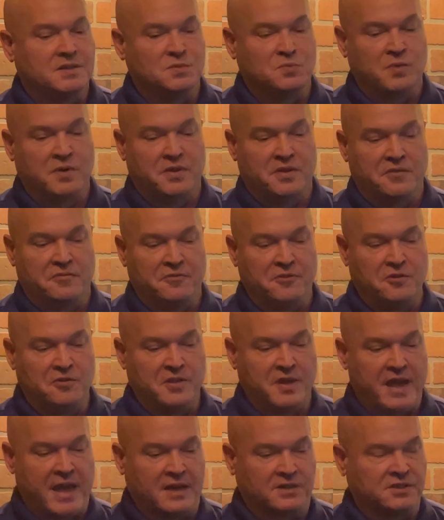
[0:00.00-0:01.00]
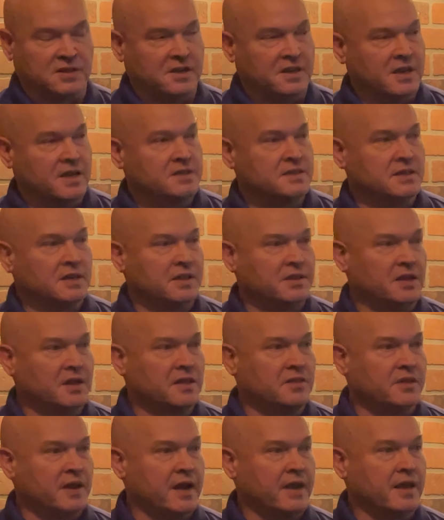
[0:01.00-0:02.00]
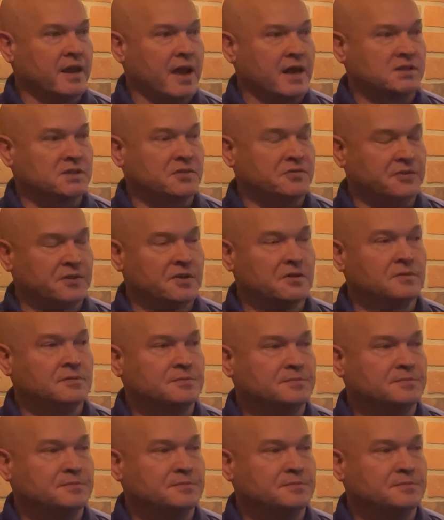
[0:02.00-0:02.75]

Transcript: is one of the few that actually does anything that I can actually feel.